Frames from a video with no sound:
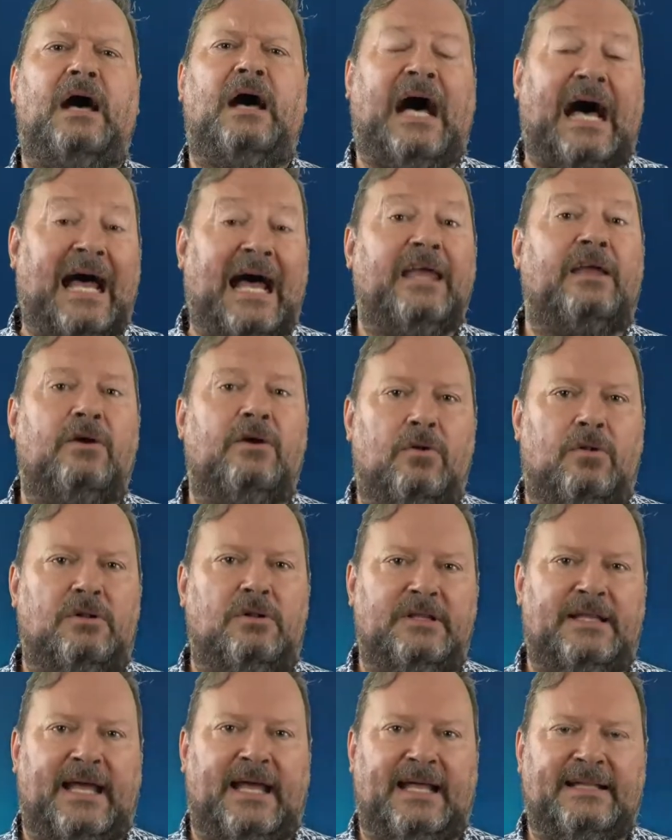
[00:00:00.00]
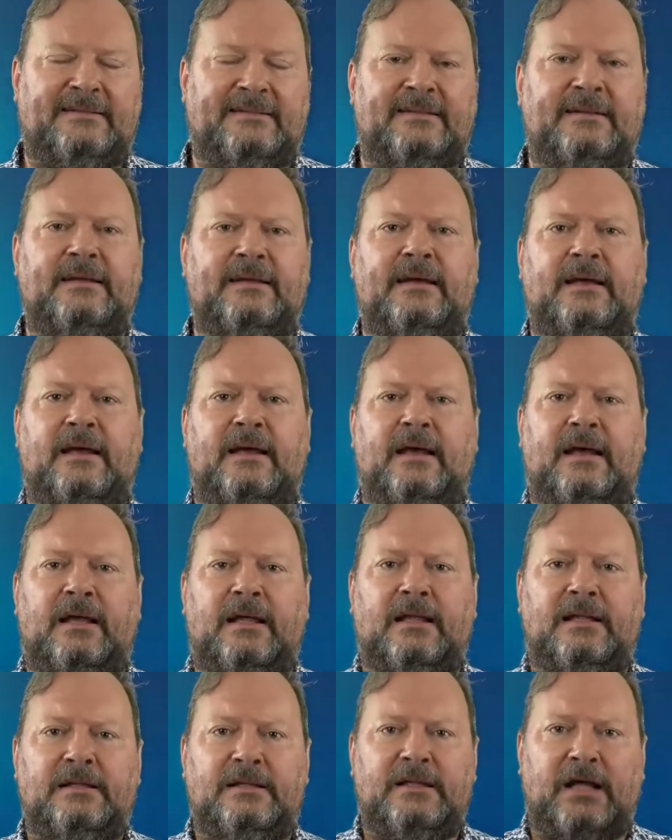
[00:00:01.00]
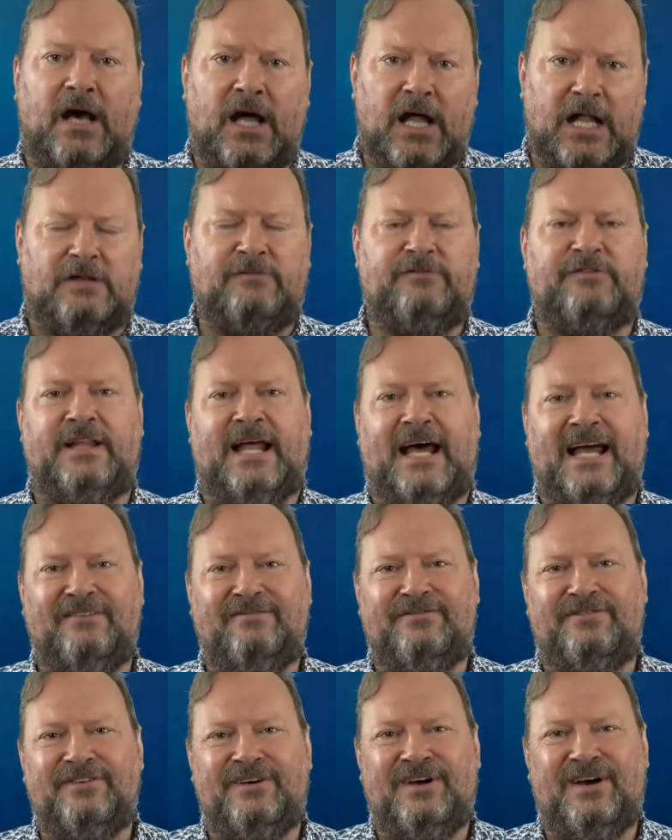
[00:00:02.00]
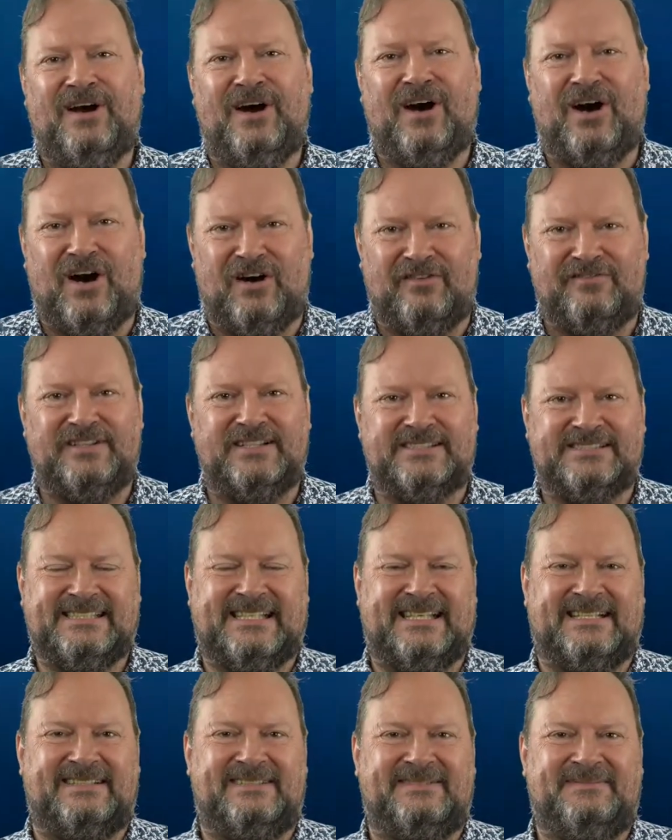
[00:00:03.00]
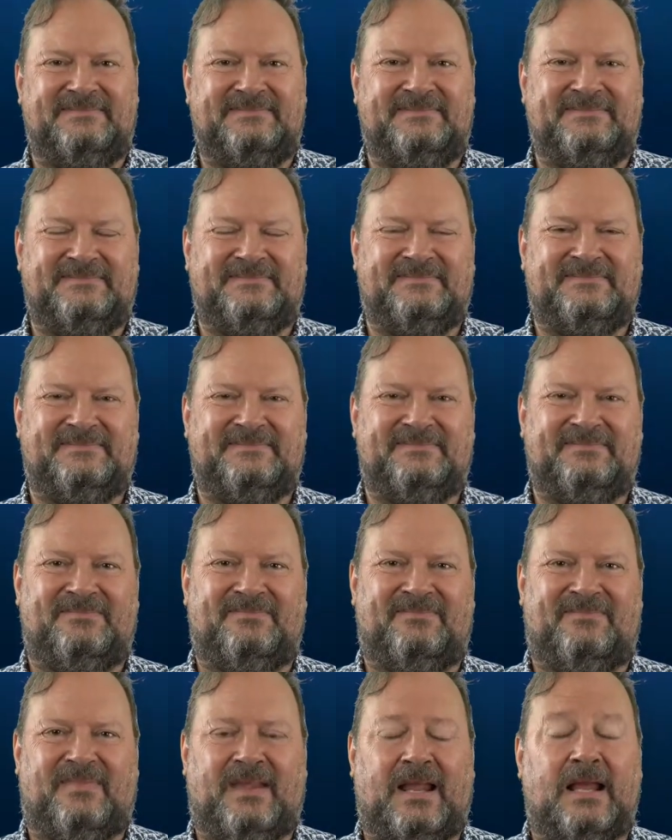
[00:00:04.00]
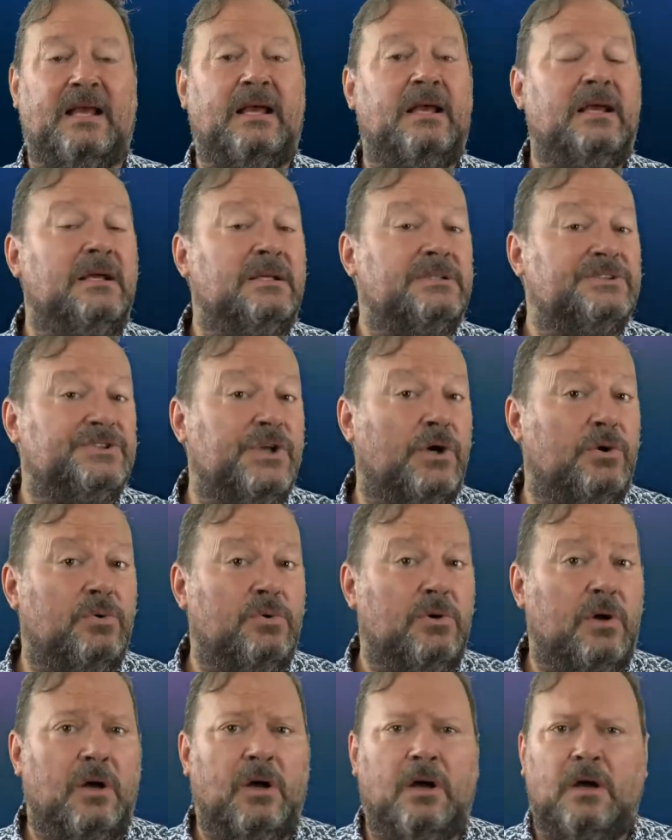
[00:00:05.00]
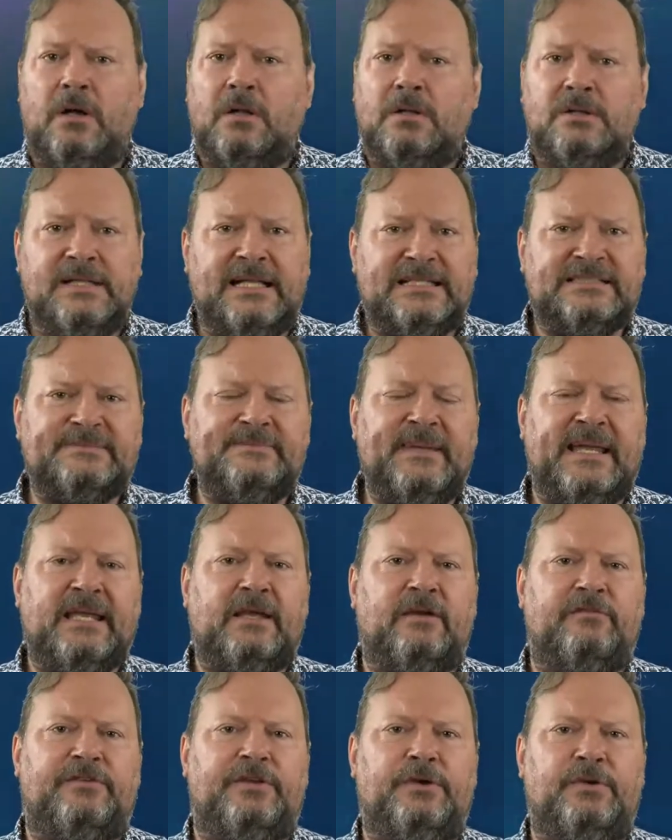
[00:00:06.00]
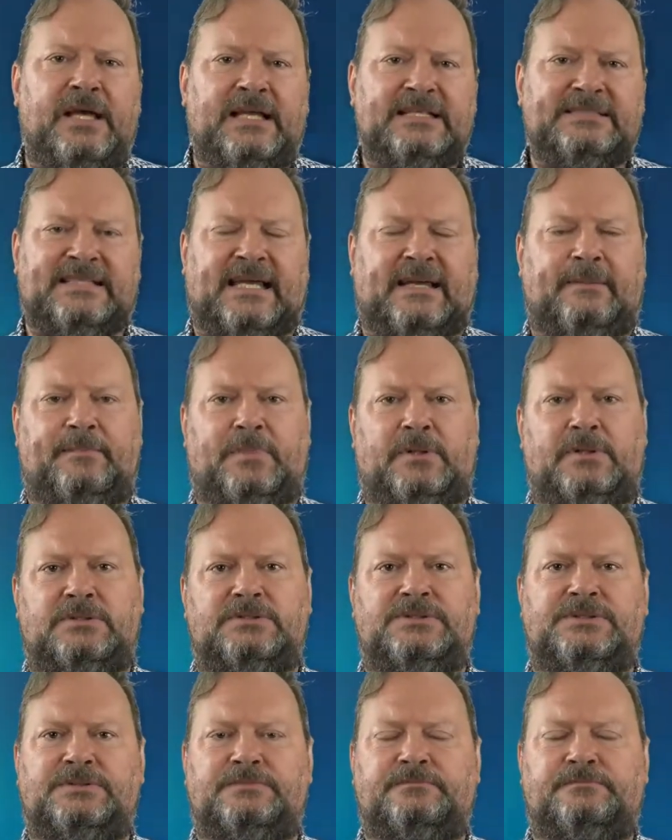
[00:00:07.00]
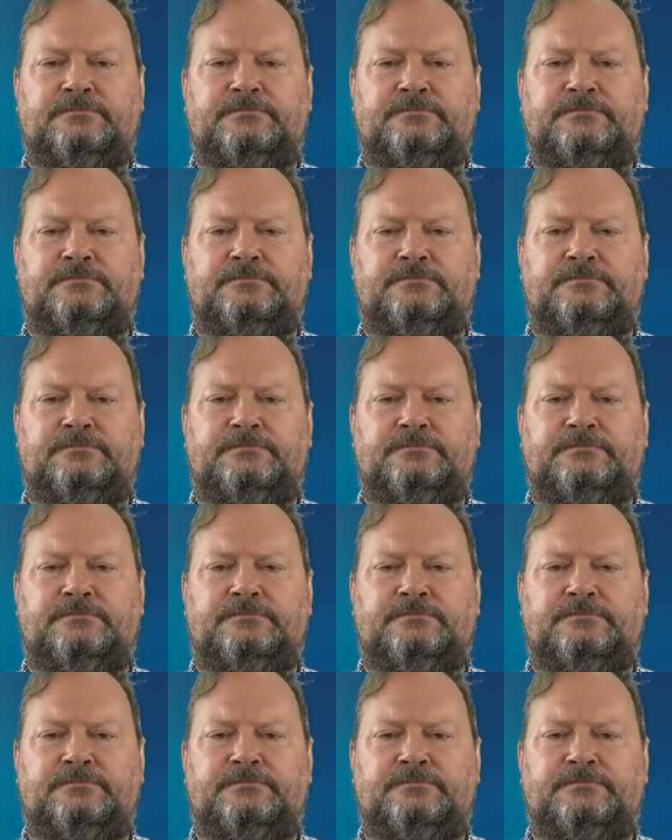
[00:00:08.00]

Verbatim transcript: I call that the half-life of the skill. So let's make a few examples.